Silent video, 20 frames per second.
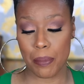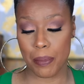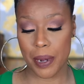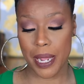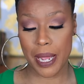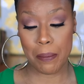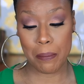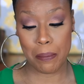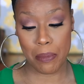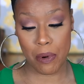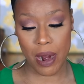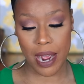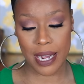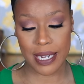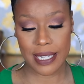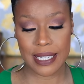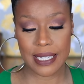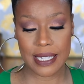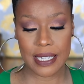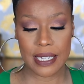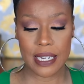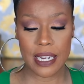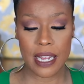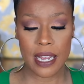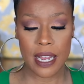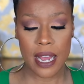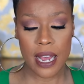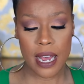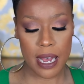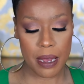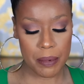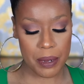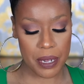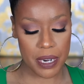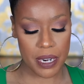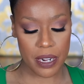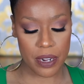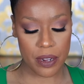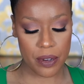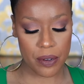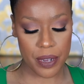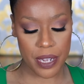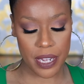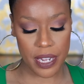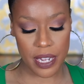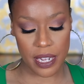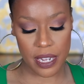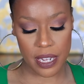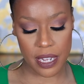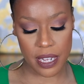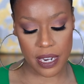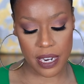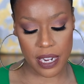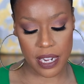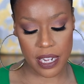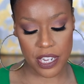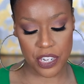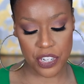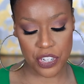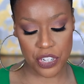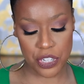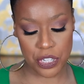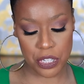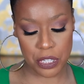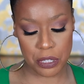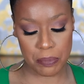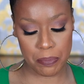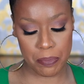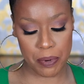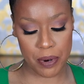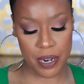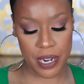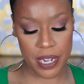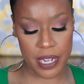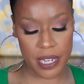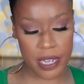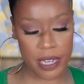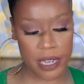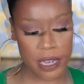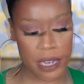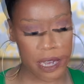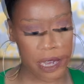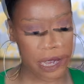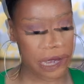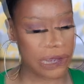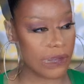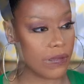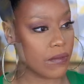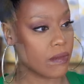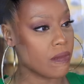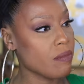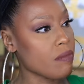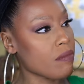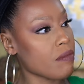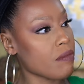ambroxan. I'm gonna go ahead and just spray some.